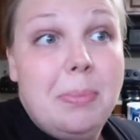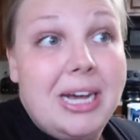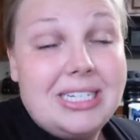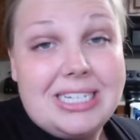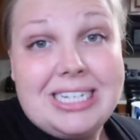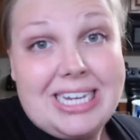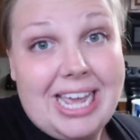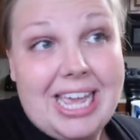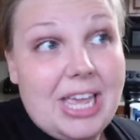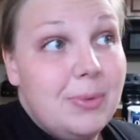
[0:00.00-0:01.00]
But
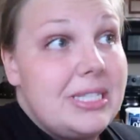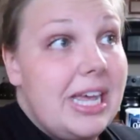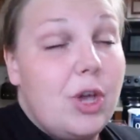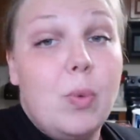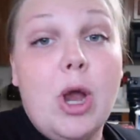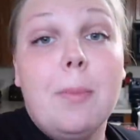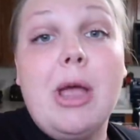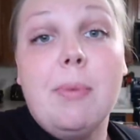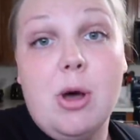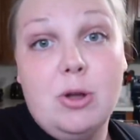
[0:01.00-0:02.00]
today it was like, we are
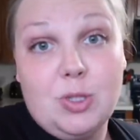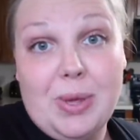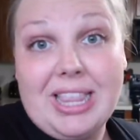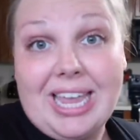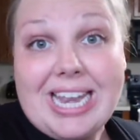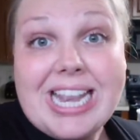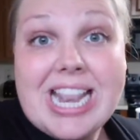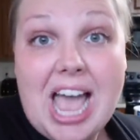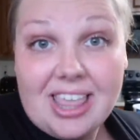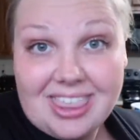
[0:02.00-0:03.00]
bare bones. We had like
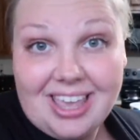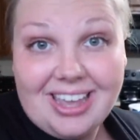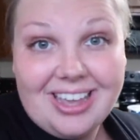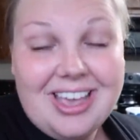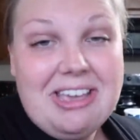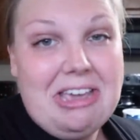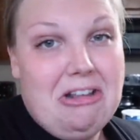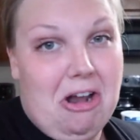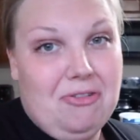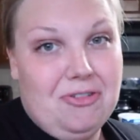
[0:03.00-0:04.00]
nothing
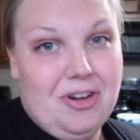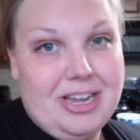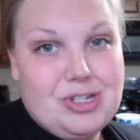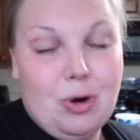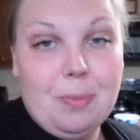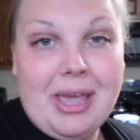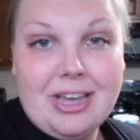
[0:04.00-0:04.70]
in our fridge or